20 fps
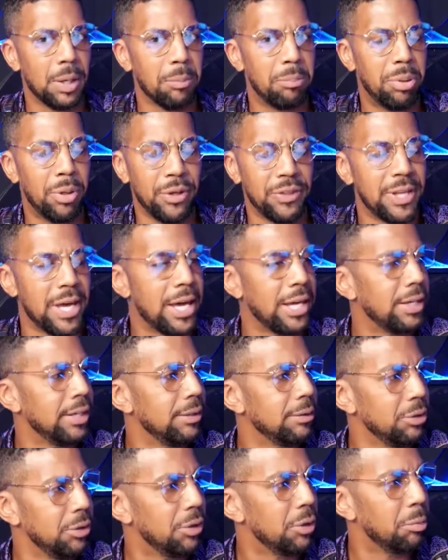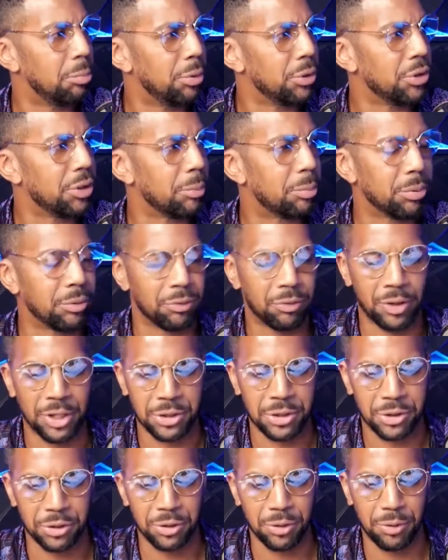put that, you know, put the
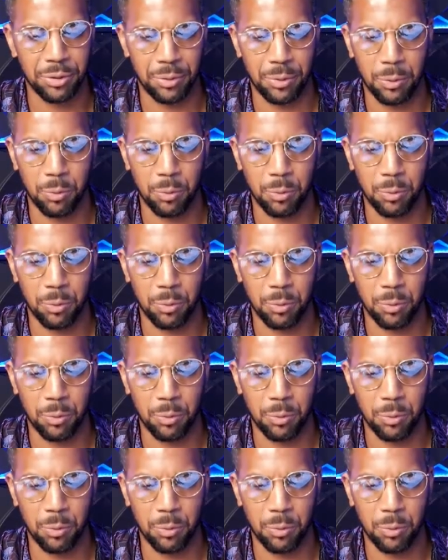professional